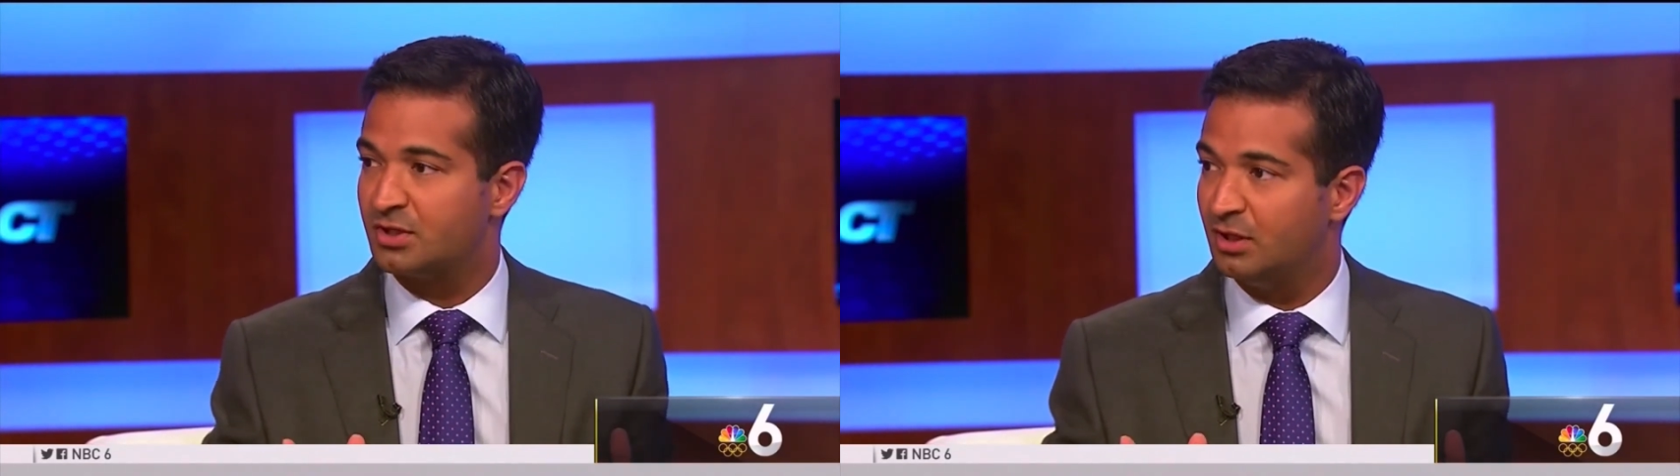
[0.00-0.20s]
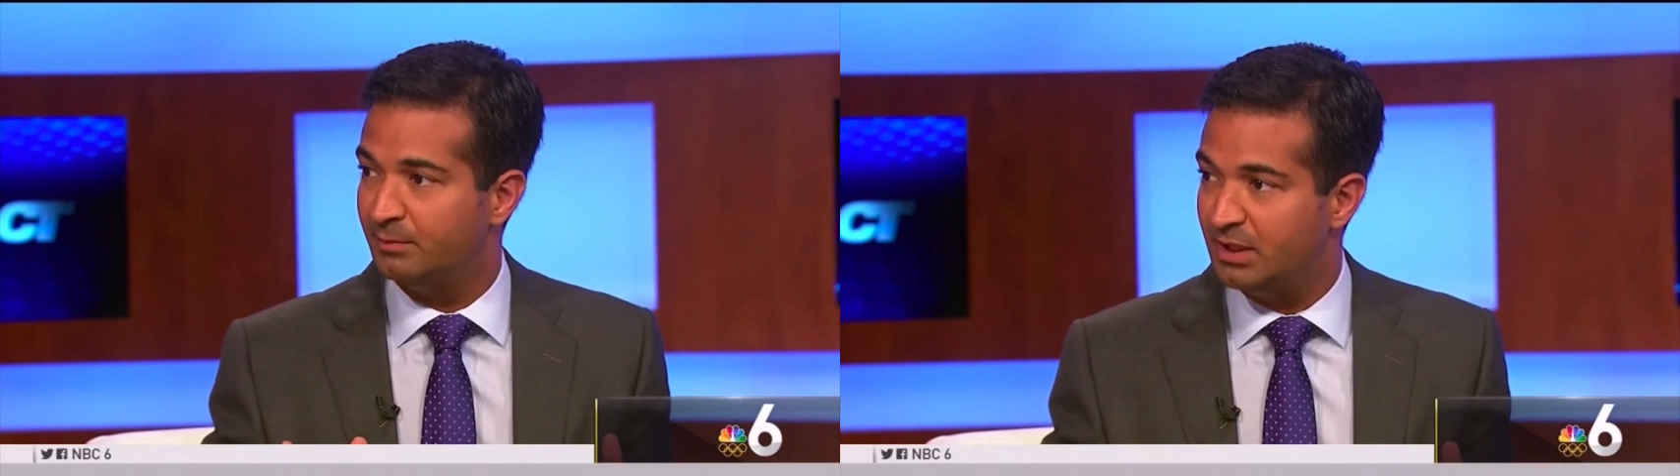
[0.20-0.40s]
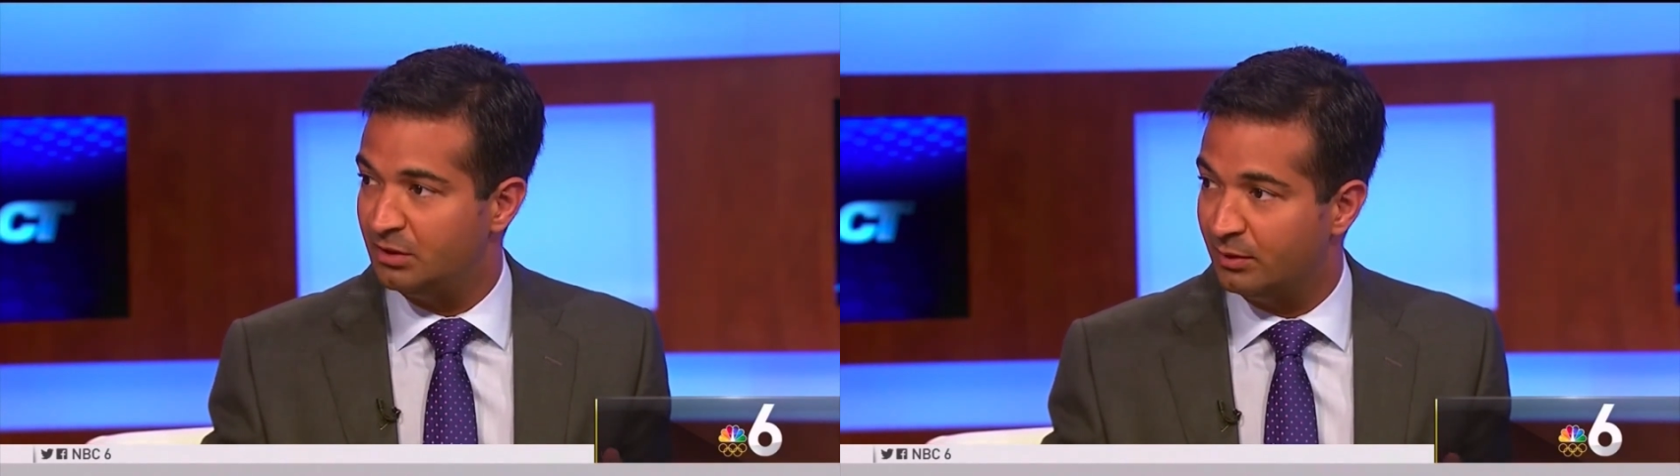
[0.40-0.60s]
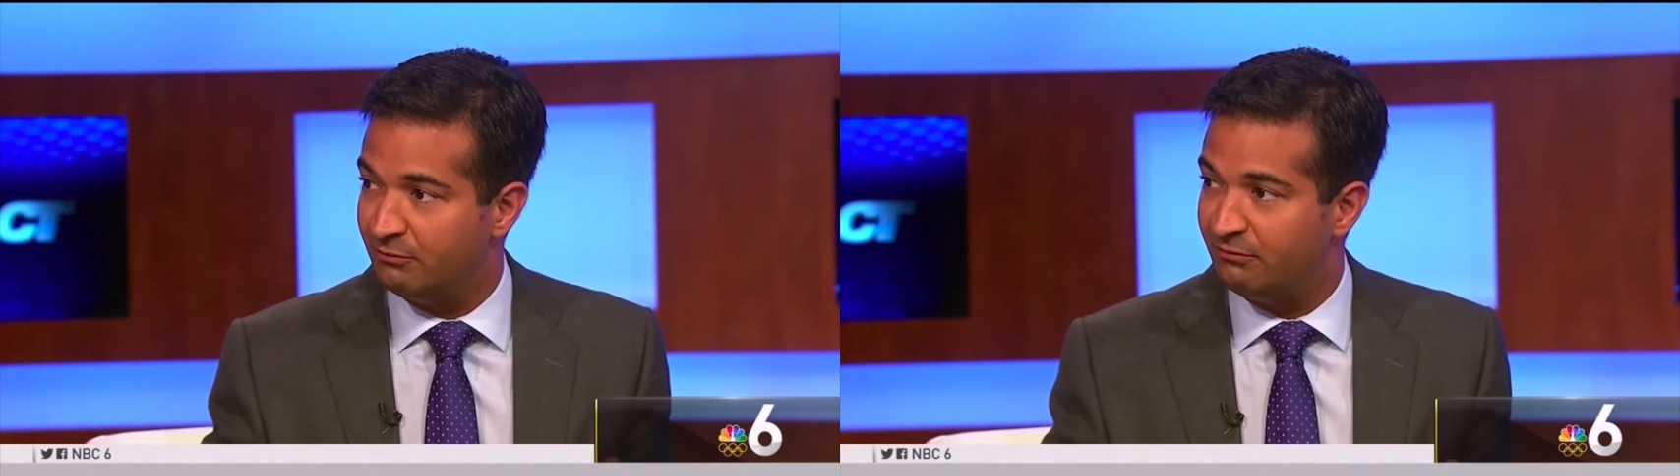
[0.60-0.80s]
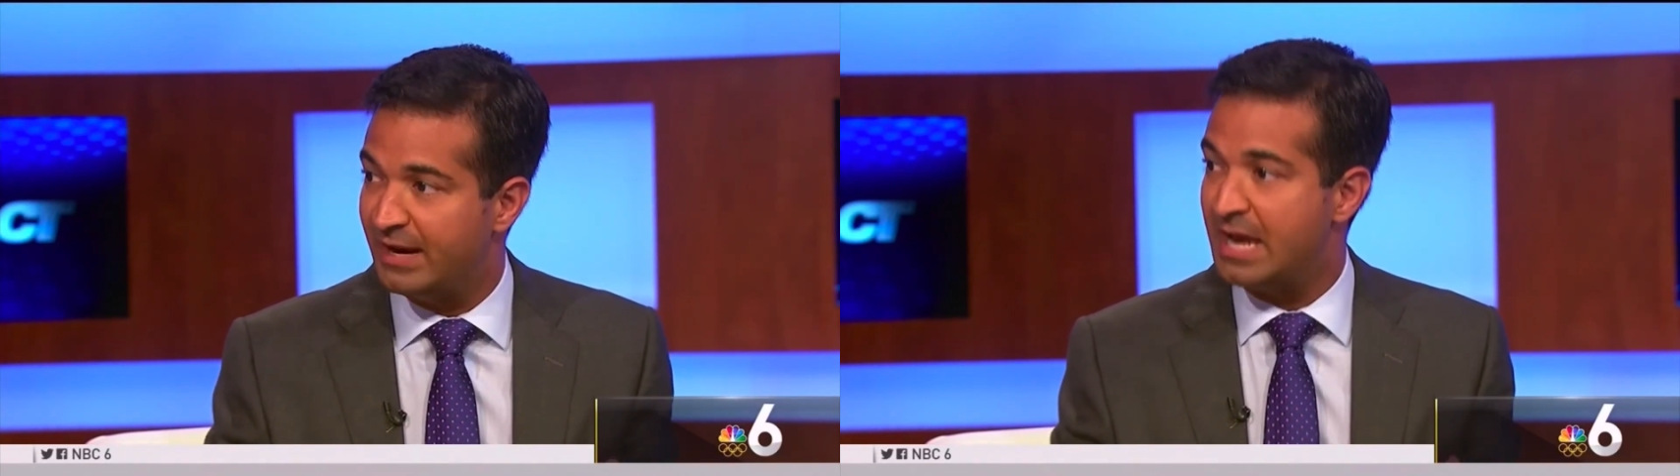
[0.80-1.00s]
is going to be to
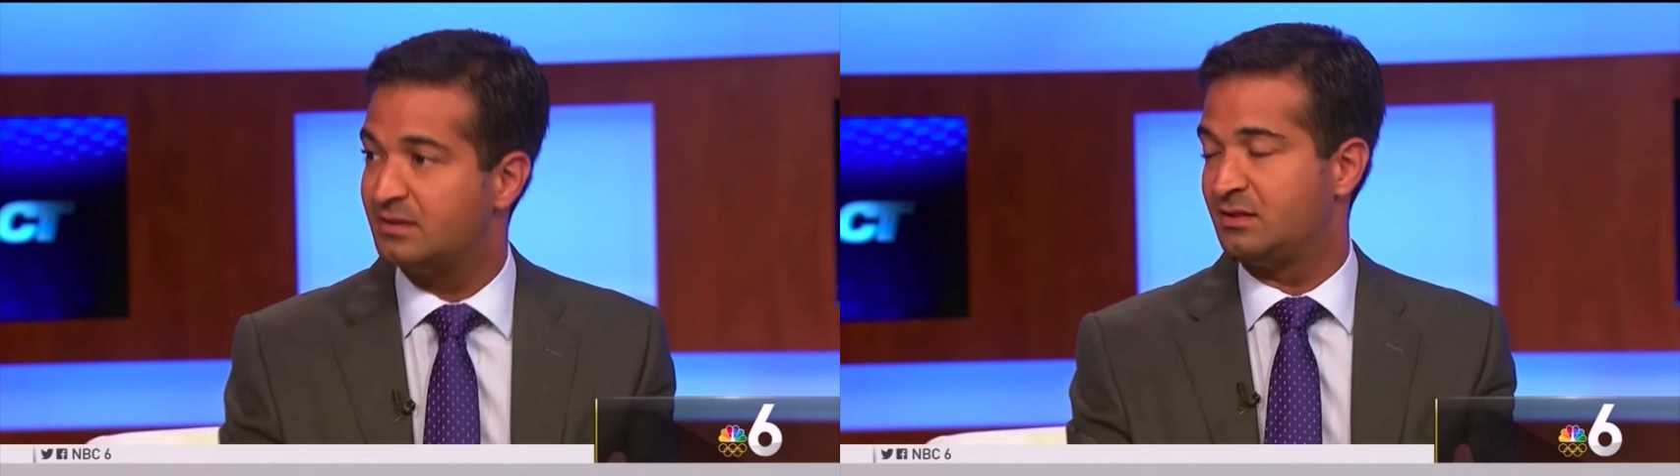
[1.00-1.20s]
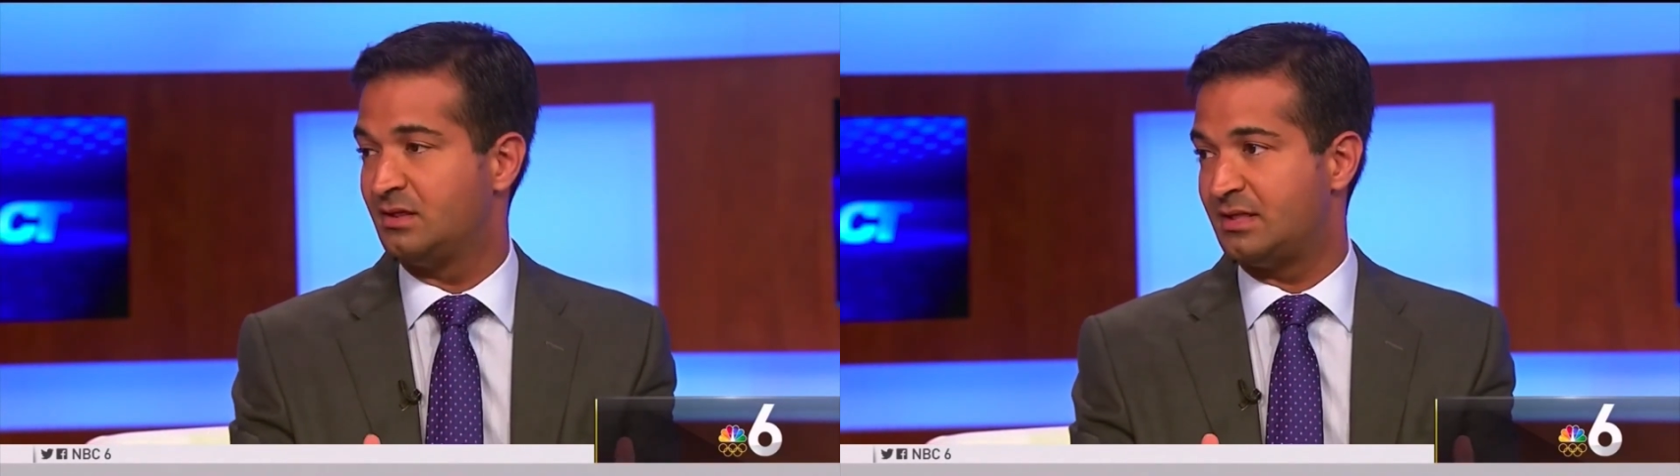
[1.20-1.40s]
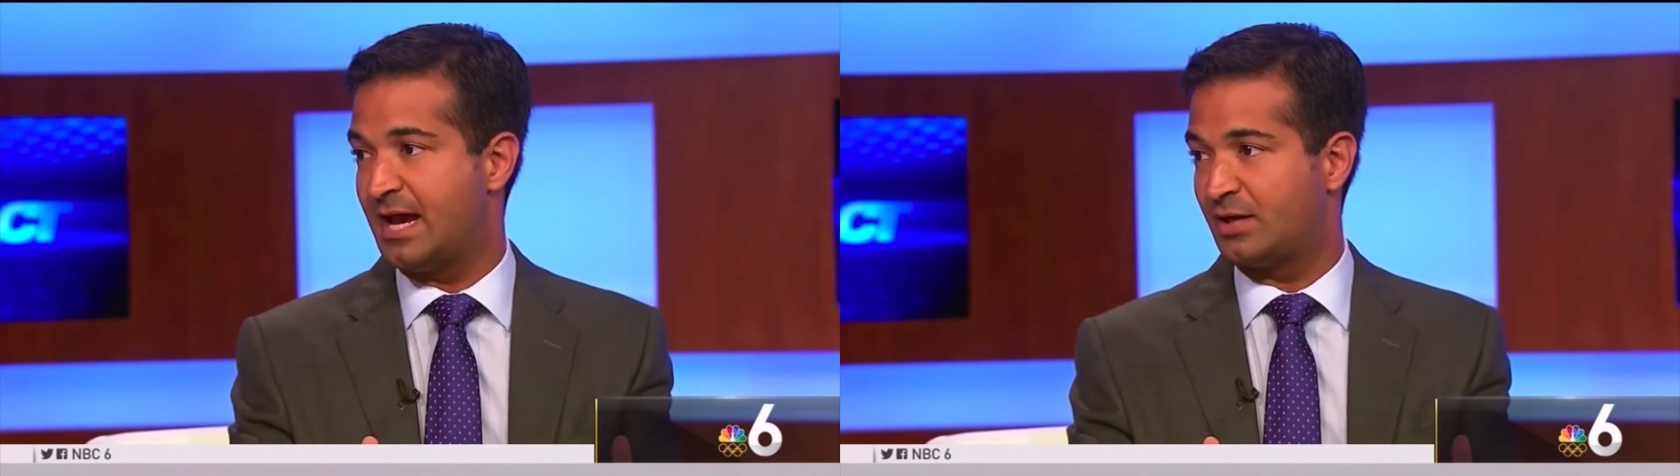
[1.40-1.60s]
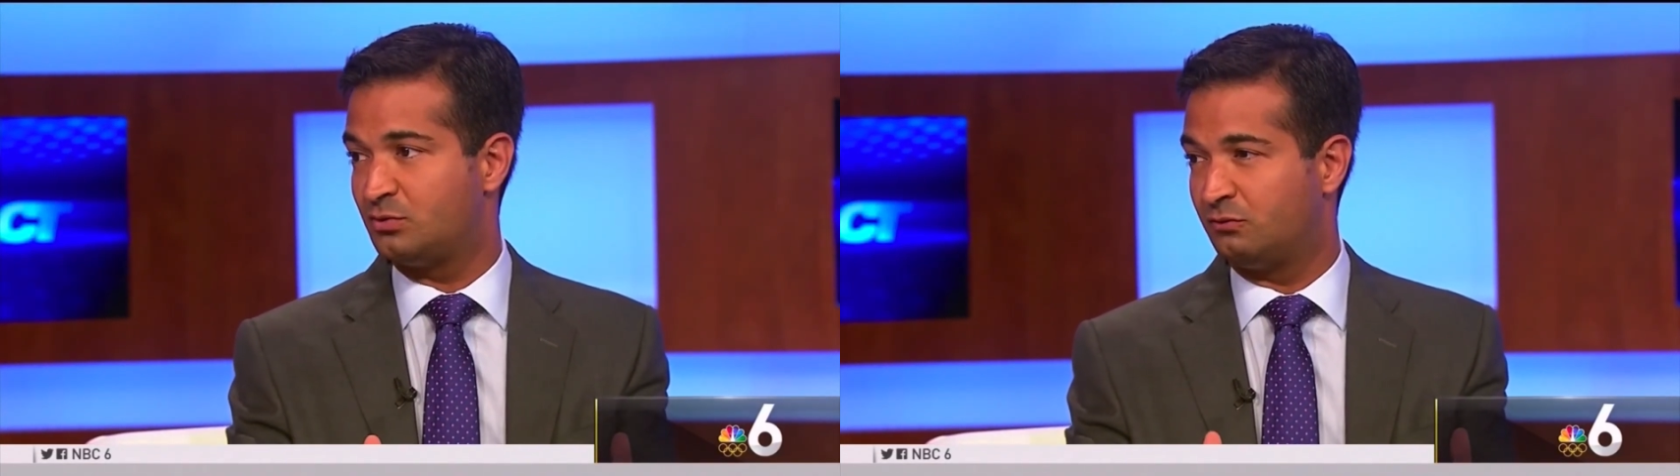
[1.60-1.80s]
advance a tax